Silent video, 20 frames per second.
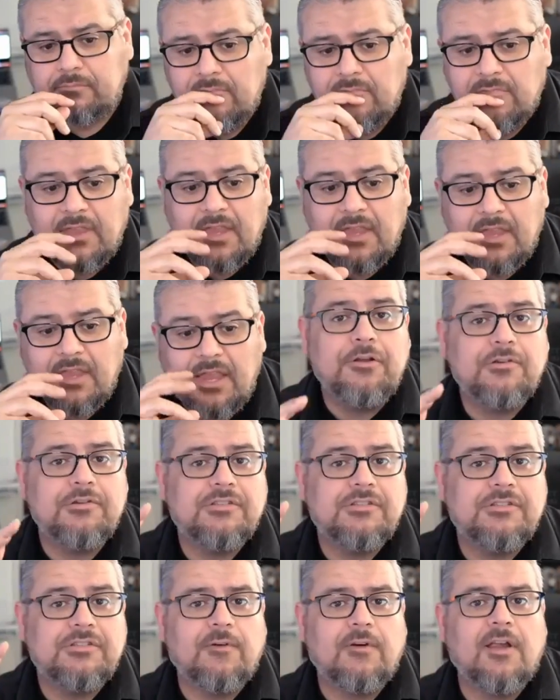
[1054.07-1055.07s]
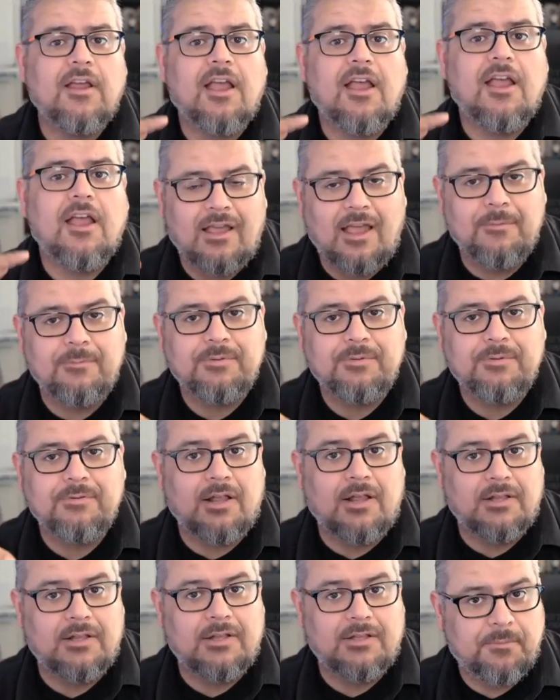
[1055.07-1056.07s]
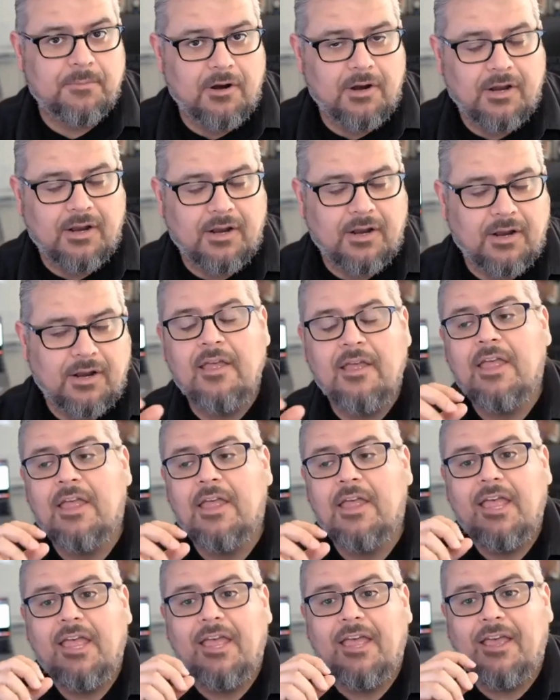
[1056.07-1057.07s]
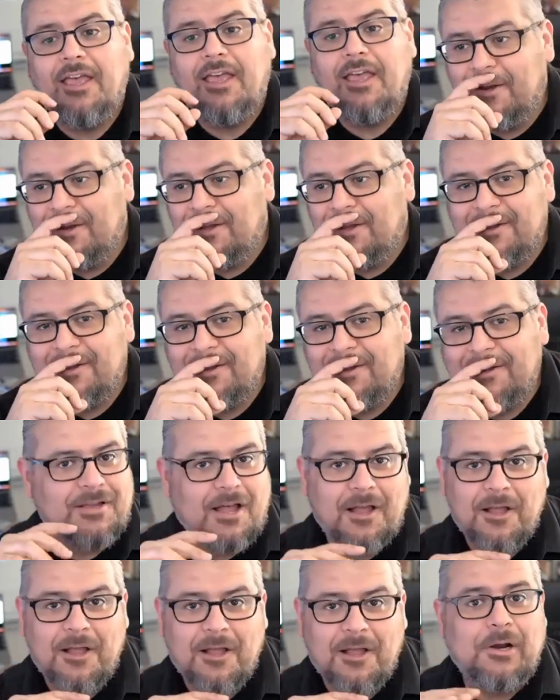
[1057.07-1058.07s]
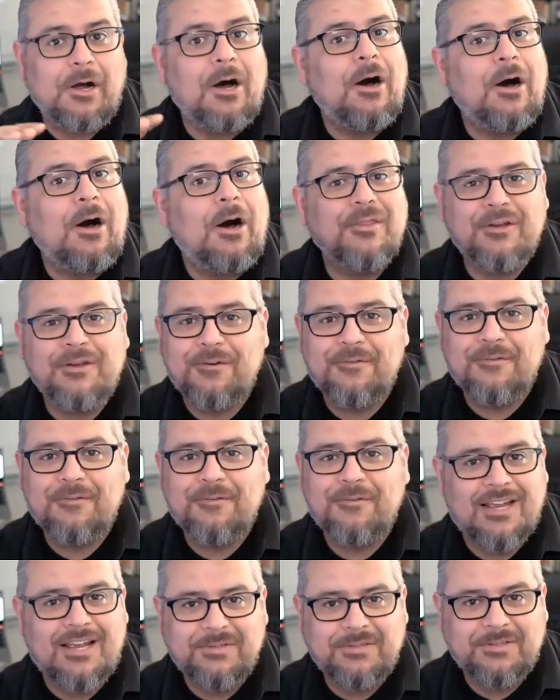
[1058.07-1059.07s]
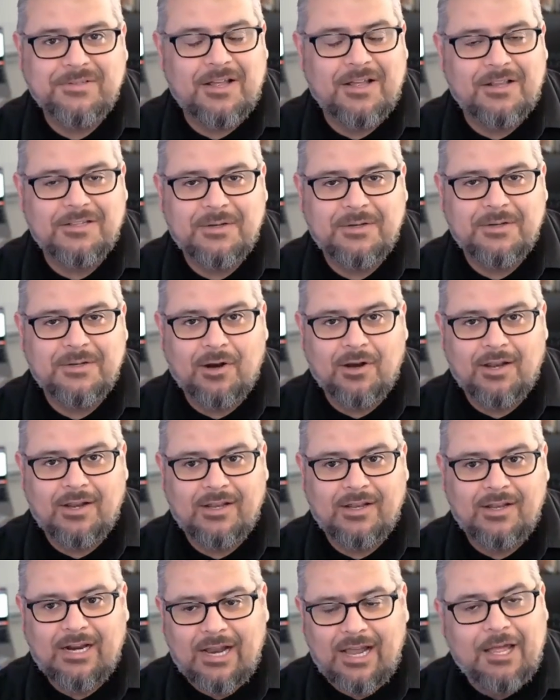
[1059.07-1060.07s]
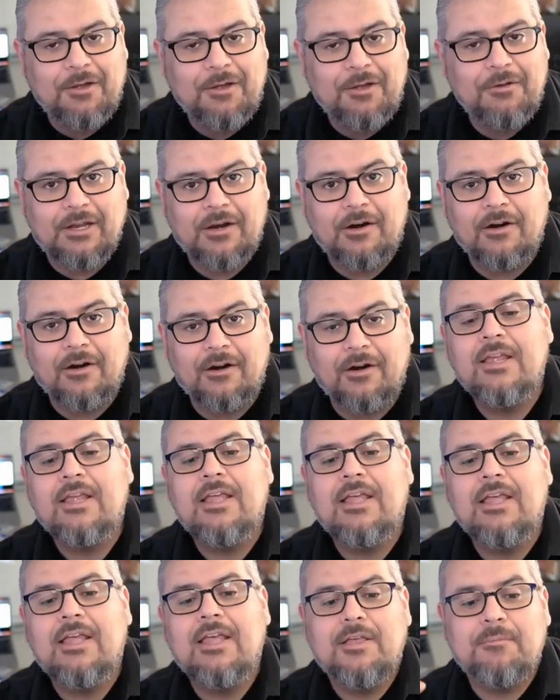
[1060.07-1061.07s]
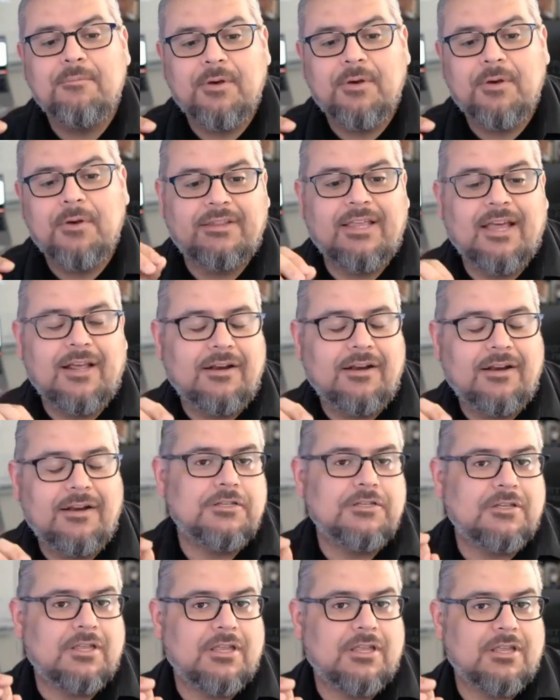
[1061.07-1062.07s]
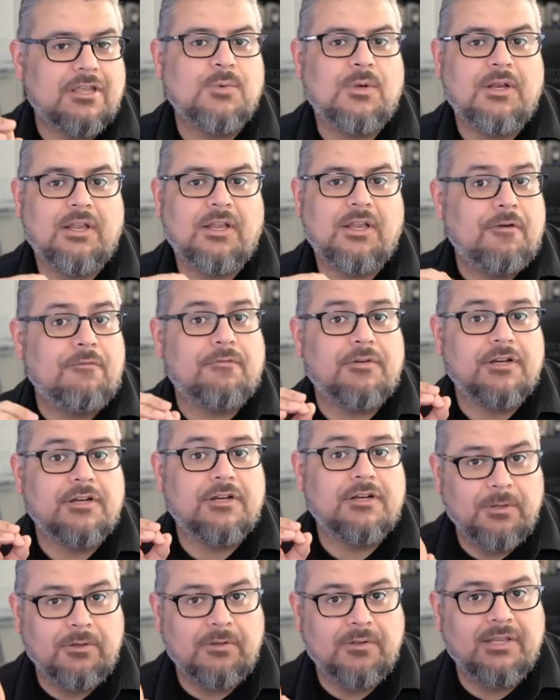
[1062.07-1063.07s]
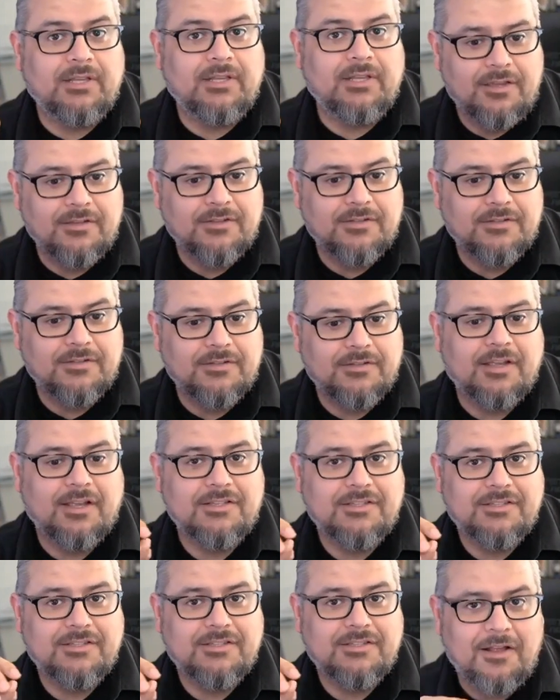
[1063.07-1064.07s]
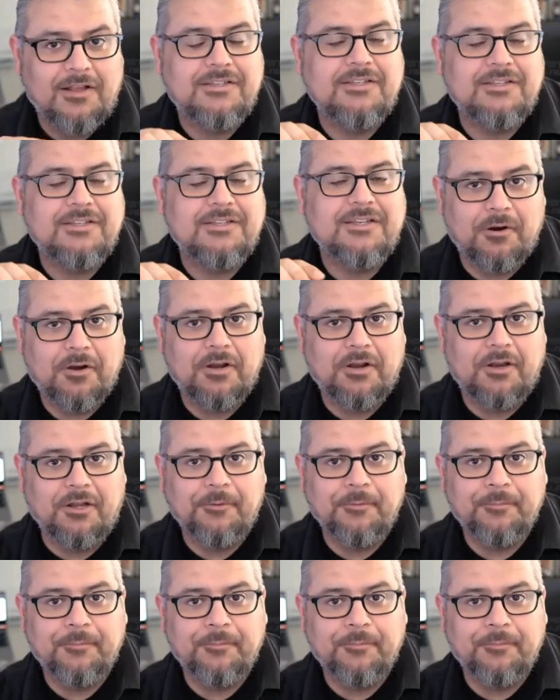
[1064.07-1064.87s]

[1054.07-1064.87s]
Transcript: And there's different types of content marketing. And I'm going to talk about all the different types of content marketing that are out there. But that essentially is what leverage building is. It's content marketing.